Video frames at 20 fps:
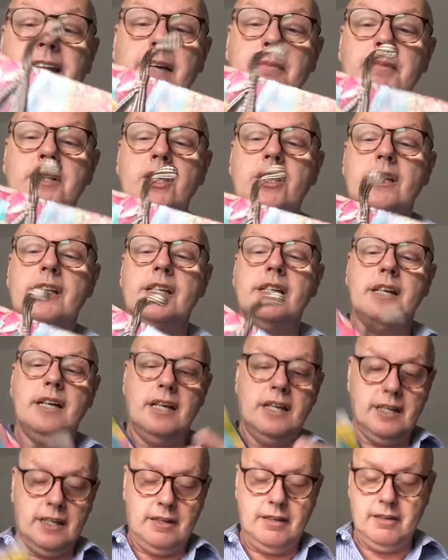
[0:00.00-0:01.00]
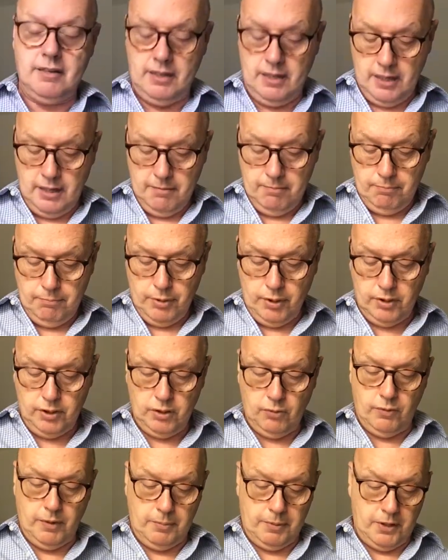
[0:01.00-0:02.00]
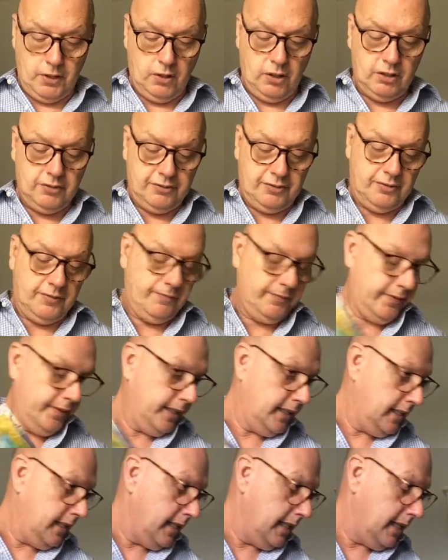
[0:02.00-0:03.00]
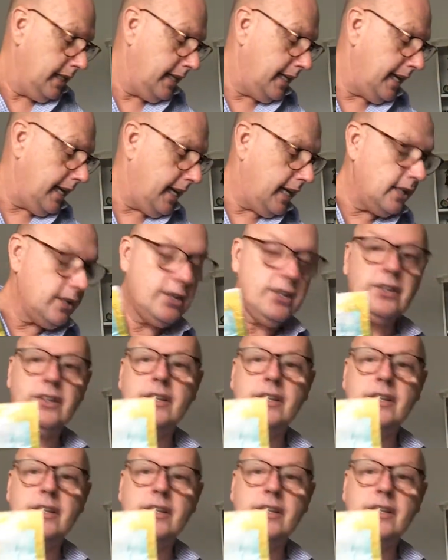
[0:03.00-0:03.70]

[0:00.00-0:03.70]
Let me just pull the ribbon off. Now, as you